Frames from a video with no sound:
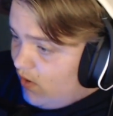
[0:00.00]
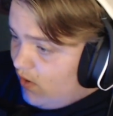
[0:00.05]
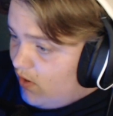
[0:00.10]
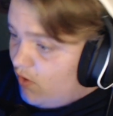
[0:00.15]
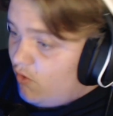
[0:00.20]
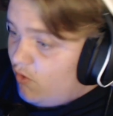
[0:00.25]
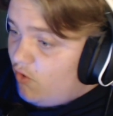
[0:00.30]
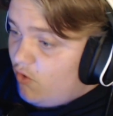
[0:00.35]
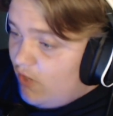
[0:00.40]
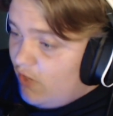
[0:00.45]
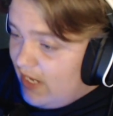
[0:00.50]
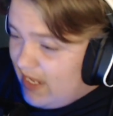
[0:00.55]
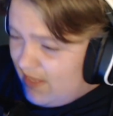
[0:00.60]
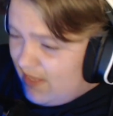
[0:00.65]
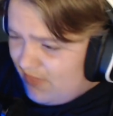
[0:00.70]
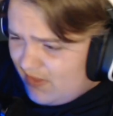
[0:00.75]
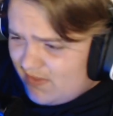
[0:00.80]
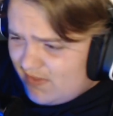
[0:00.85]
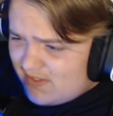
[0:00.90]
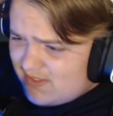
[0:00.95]
I
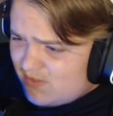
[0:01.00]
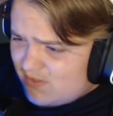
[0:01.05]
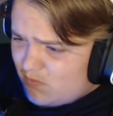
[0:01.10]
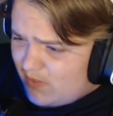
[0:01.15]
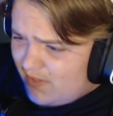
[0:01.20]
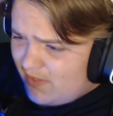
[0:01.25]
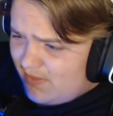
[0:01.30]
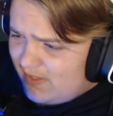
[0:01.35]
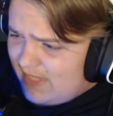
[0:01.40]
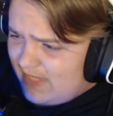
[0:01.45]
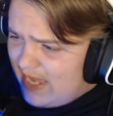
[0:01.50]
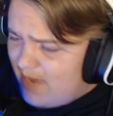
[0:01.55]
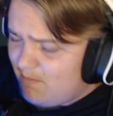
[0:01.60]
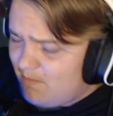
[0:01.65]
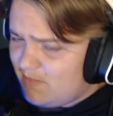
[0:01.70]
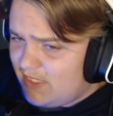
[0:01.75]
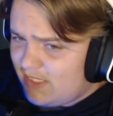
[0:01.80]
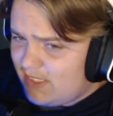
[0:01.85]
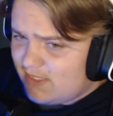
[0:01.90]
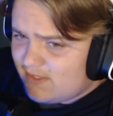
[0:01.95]
think this is one of the
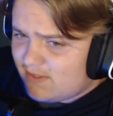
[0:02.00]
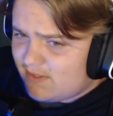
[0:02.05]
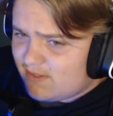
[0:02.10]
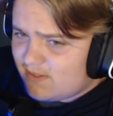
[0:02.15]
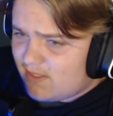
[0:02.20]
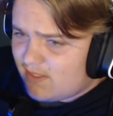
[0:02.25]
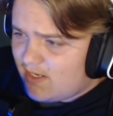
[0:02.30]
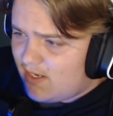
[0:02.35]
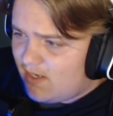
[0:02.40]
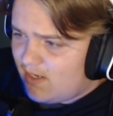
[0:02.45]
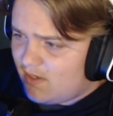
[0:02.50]
Game Gear's